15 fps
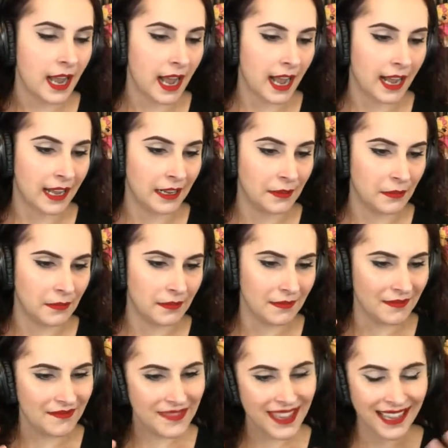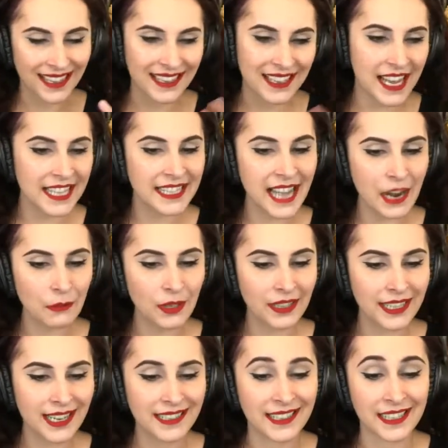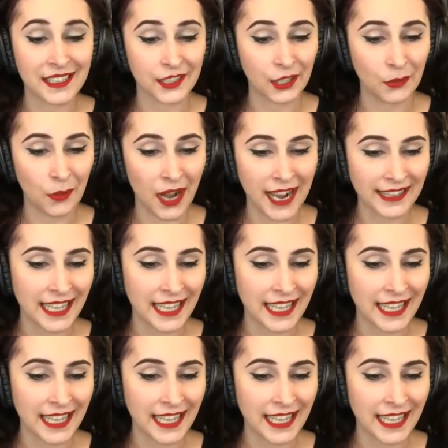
It's not really a dessert wine.